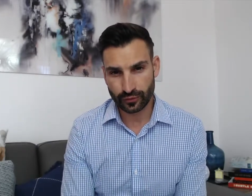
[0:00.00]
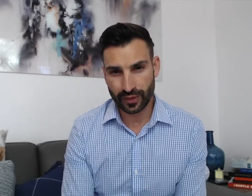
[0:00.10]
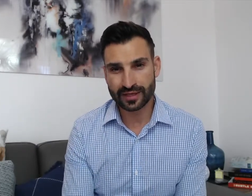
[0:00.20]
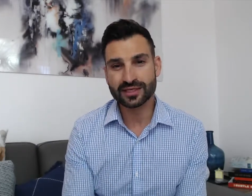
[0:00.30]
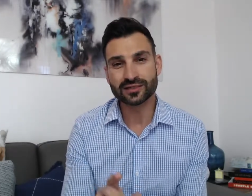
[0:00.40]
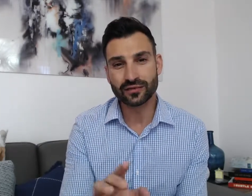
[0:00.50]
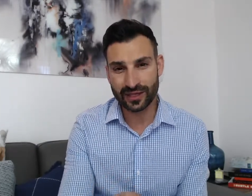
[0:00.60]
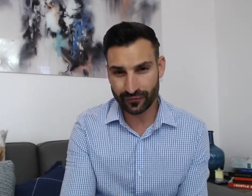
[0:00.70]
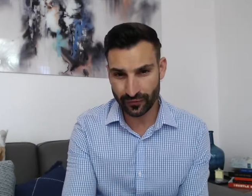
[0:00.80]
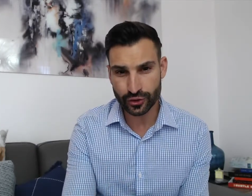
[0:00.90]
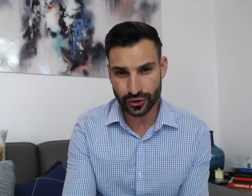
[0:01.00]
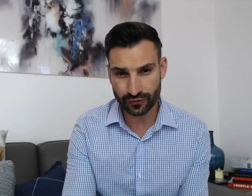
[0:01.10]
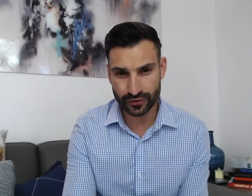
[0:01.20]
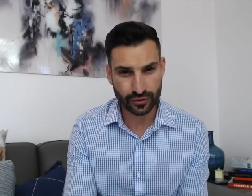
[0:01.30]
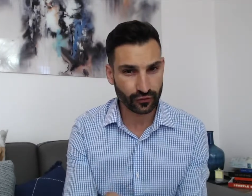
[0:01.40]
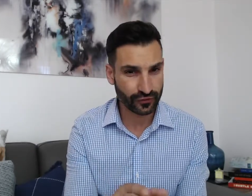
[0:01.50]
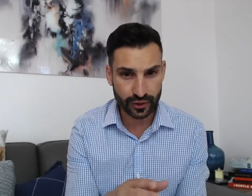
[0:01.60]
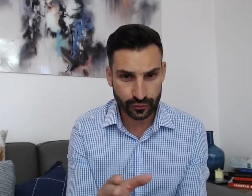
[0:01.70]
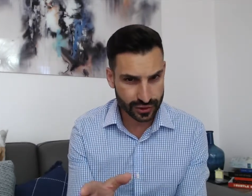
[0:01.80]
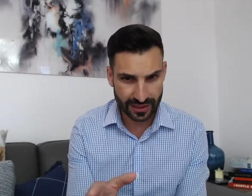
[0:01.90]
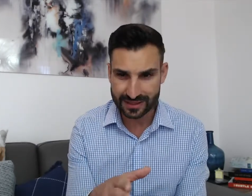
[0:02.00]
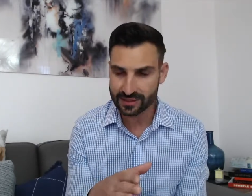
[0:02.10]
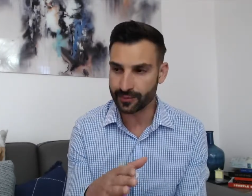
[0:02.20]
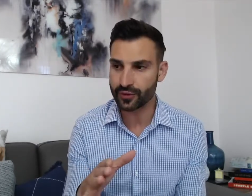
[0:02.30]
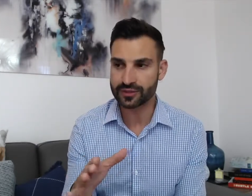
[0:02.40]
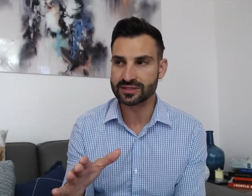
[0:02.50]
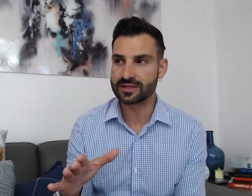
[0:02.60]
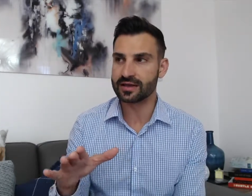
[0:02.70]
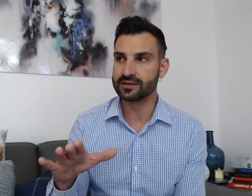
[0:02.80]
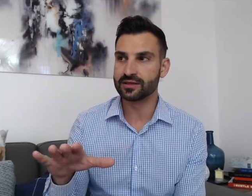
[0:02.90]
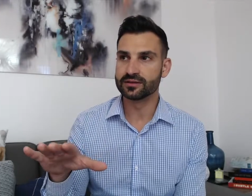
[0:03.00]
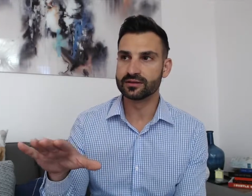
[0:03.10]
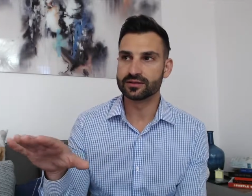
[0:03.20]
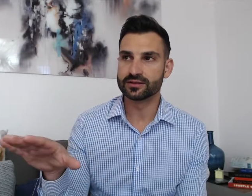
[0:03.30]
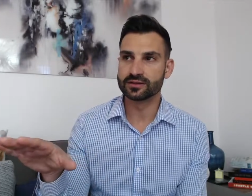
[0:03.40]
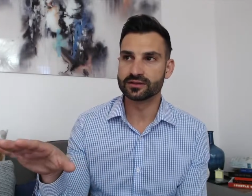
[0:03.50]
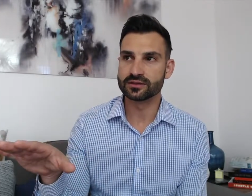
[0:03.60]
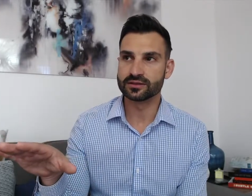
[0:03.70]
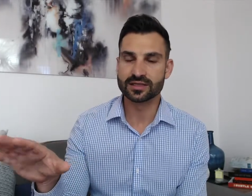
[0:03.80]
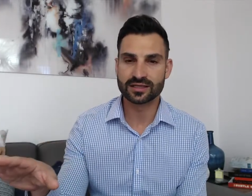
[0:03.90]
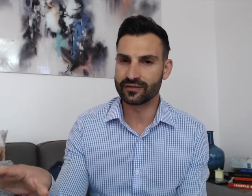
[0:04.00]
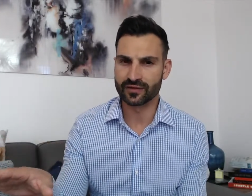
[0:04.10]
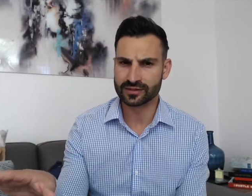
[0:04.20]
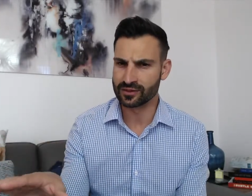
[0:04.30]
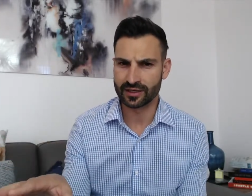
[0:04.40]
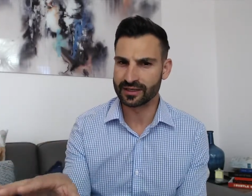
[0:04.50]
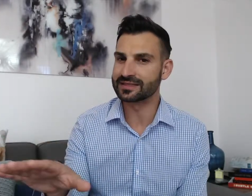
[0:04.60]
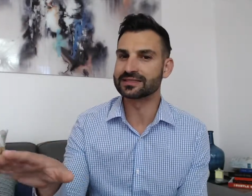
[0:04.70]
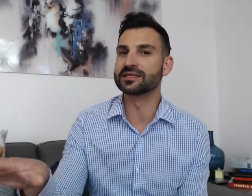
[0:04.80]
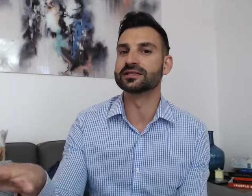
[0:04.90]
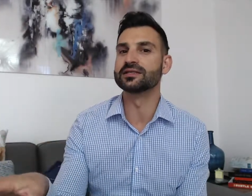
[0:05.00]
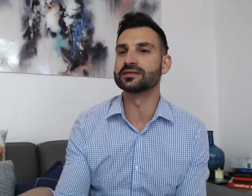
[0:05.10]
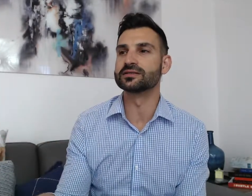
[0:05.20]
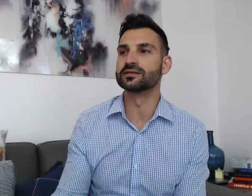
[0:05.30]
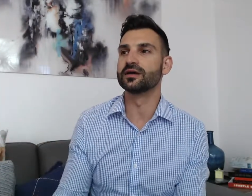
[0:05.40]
And this version of yourself, he or she is the person that doesn't have anxiety. That doesn't exist.